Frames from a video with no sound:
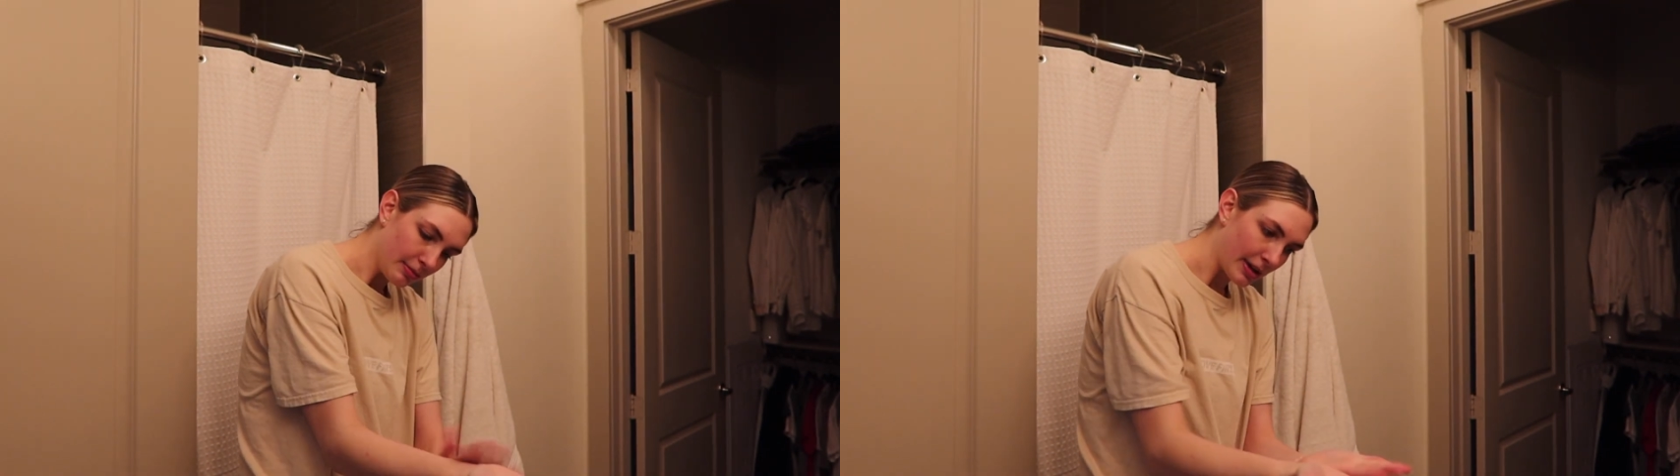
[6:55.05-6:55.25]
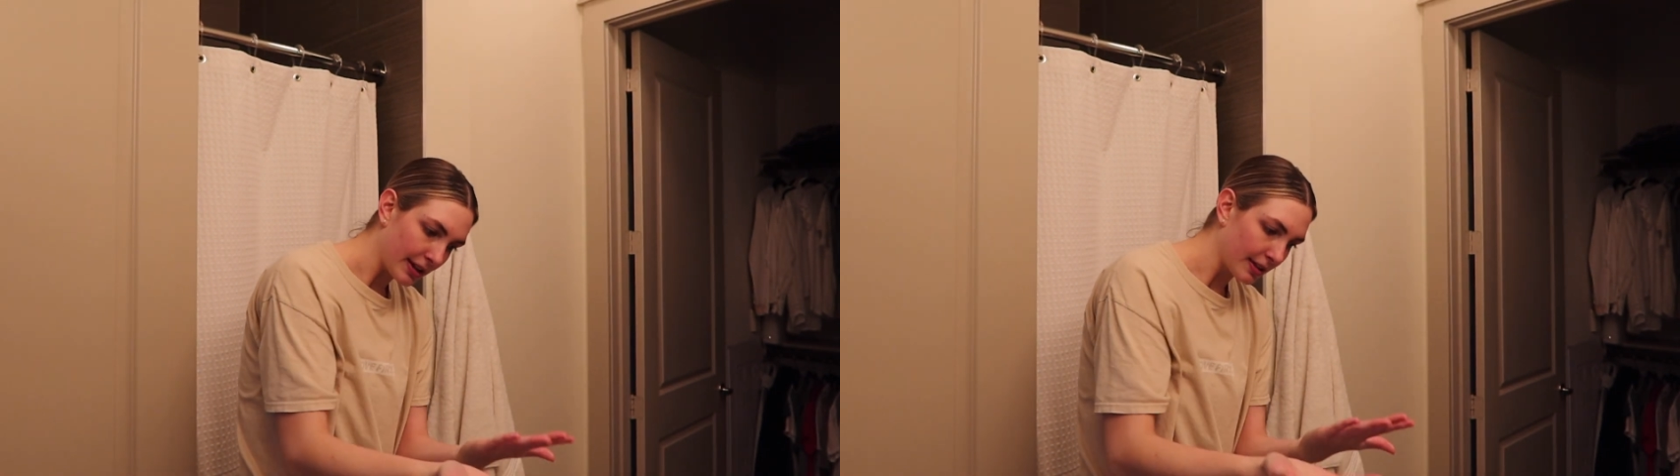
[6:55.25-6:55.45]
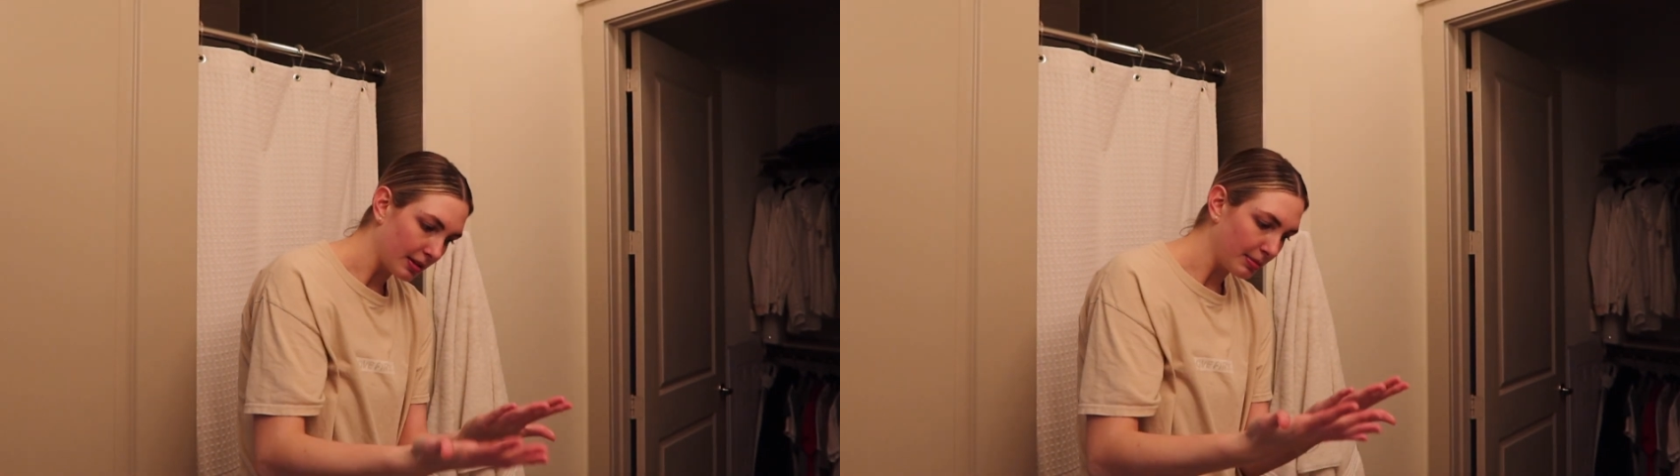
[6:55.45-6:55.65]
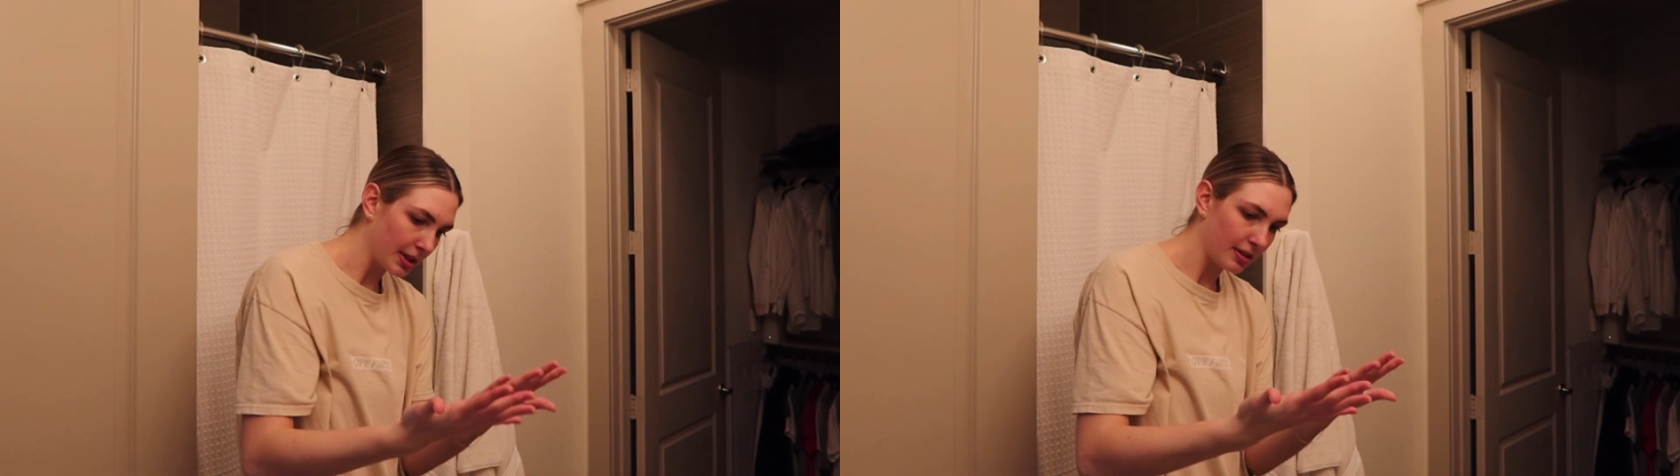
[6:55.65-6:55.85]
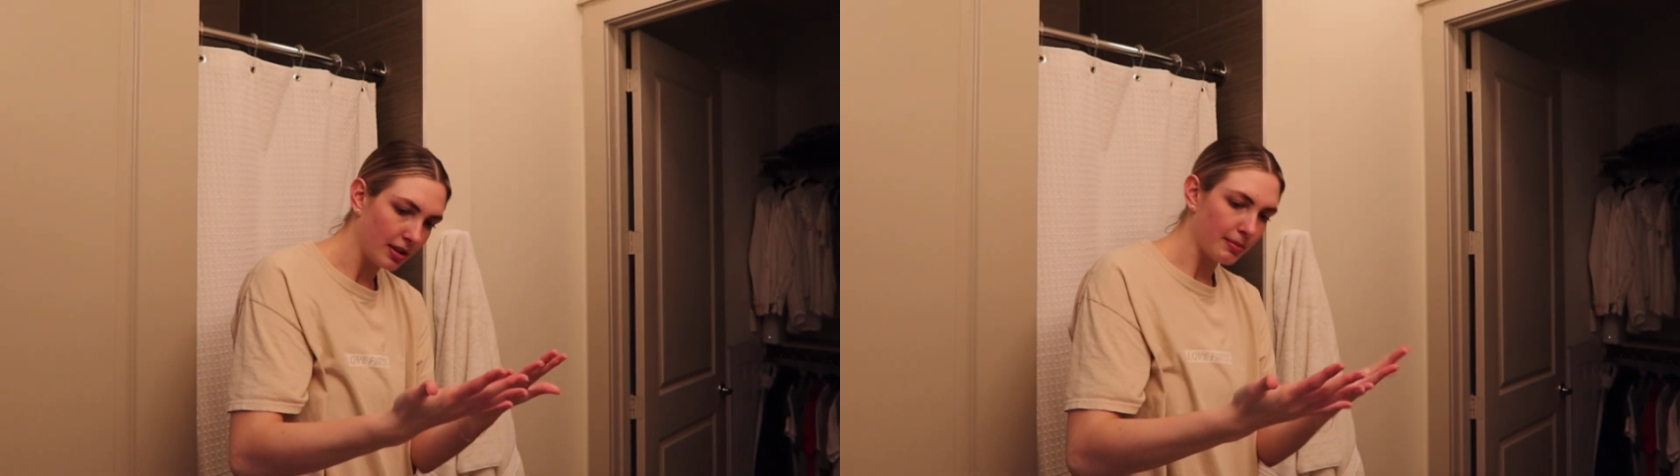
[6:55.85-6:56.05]
badly,
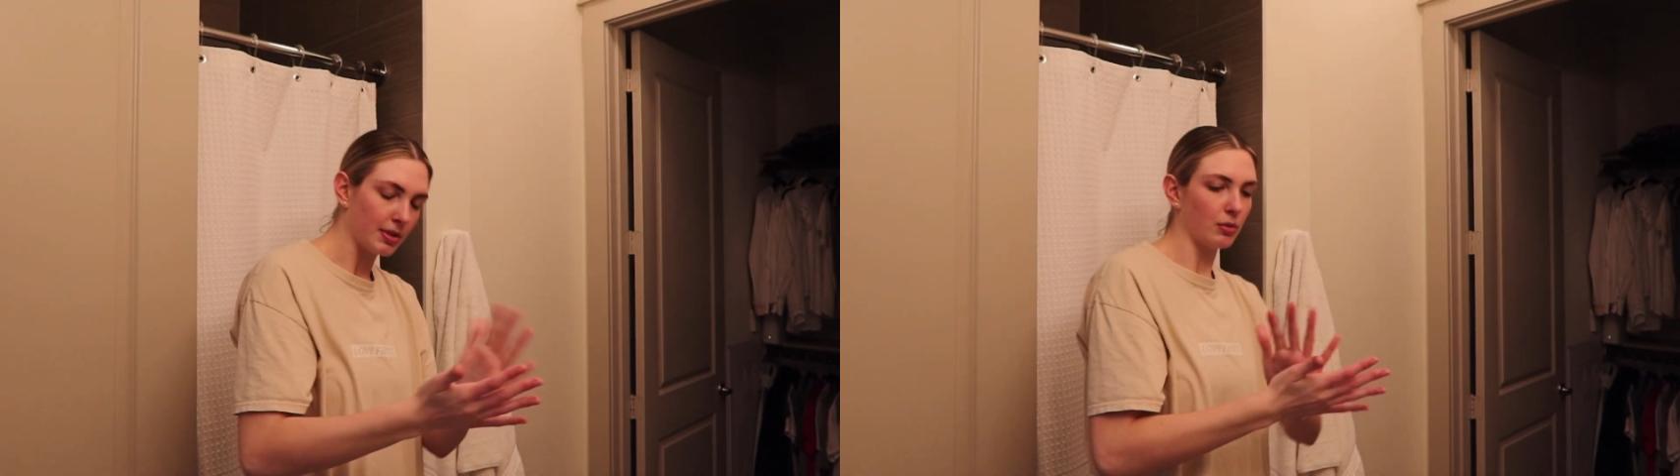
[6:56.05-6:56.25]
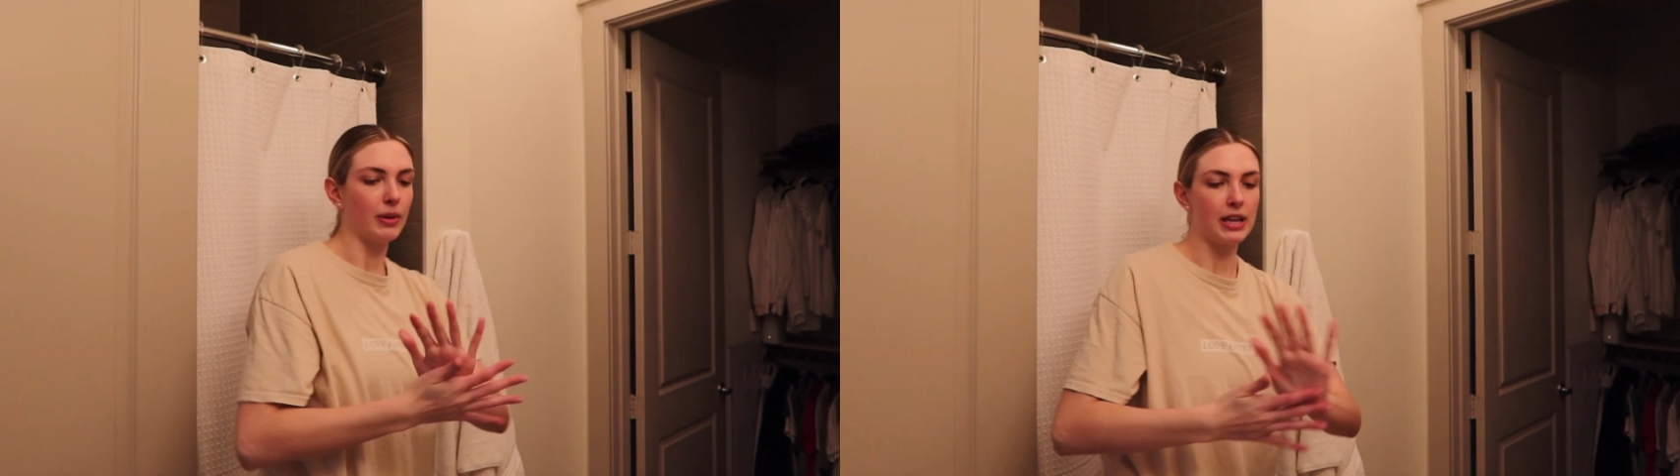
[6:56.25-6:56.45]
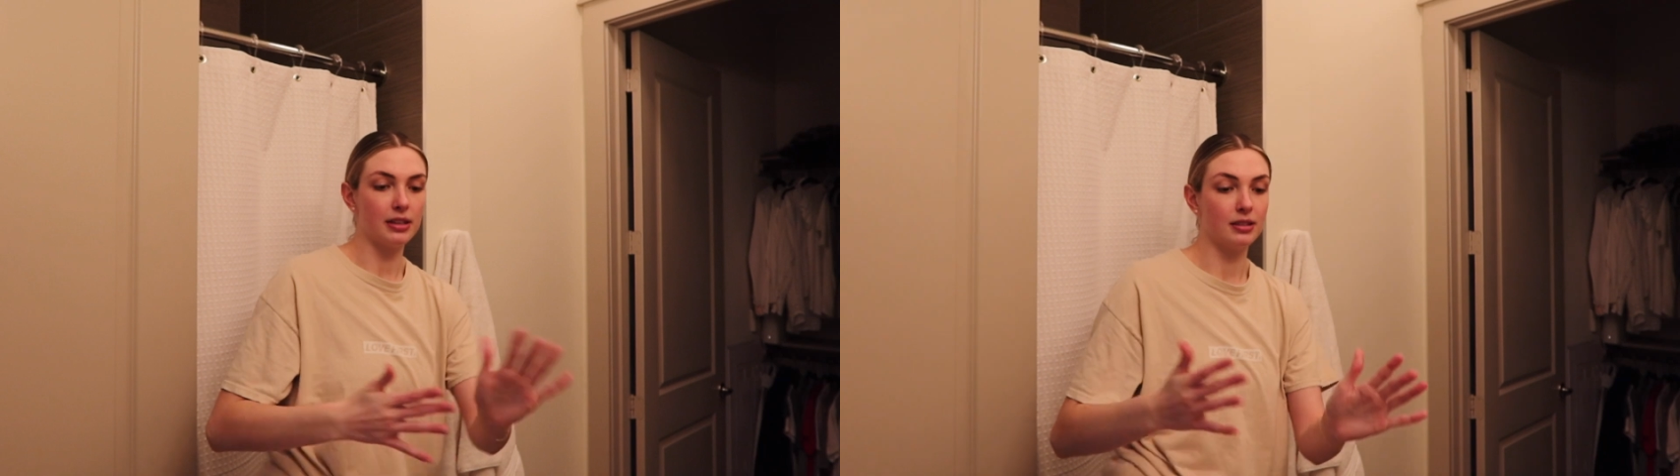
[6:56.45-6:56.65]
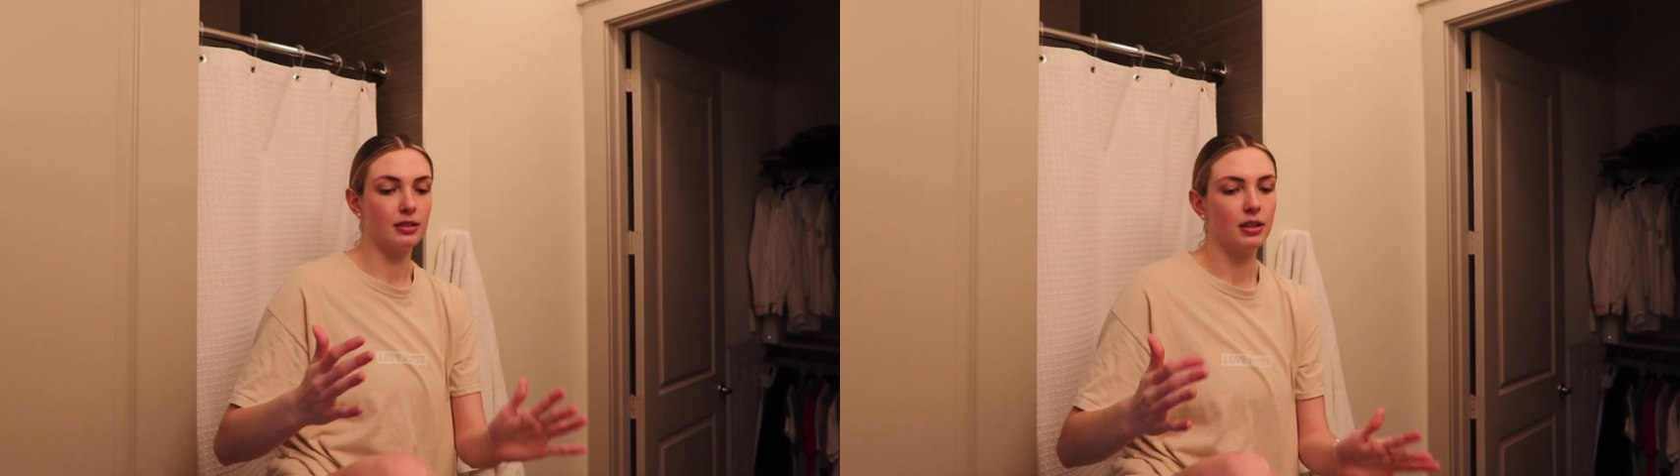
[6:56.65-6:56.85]
but I'm gonna wait